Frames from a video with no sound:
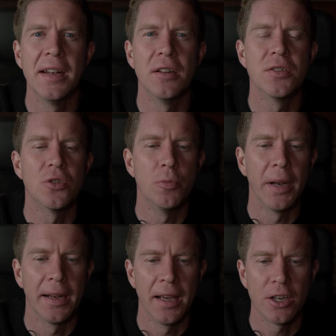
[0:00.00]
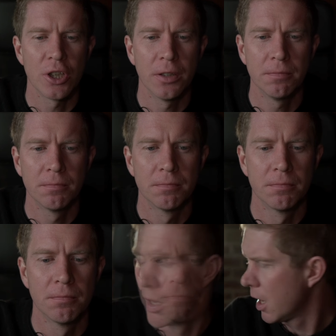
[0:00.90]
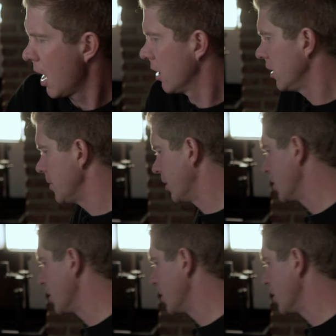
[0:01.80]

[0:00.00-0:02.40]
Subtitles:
and install Balena Etcher. And I need my